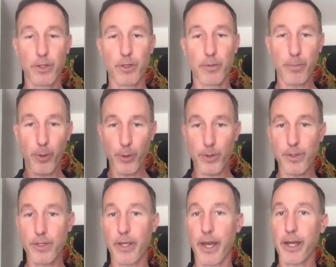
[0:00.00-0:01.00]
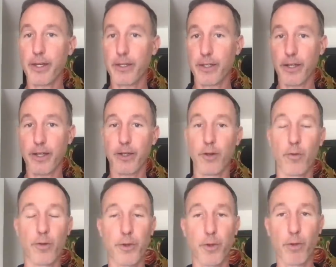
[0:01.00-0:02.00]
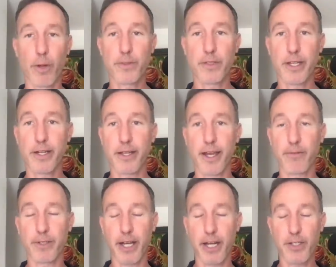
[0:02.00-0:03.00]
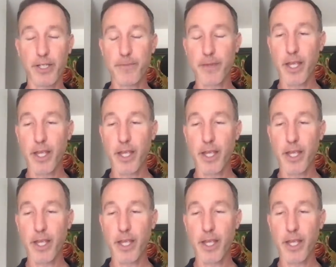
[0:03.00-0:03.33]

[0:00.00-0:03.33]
you can purchase that uh, over at the website at Aavegotchi.